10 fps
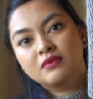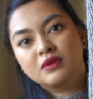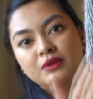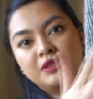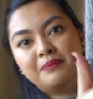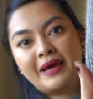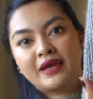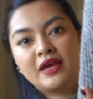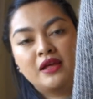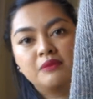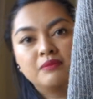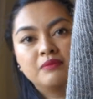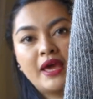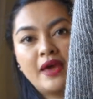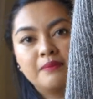with the back
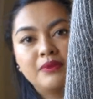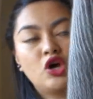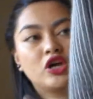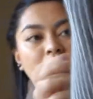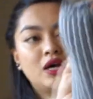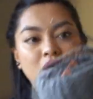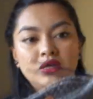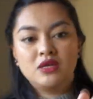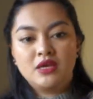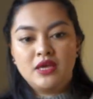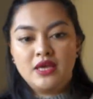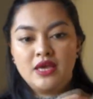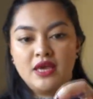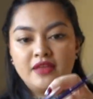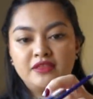hem longer,
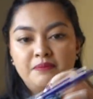and the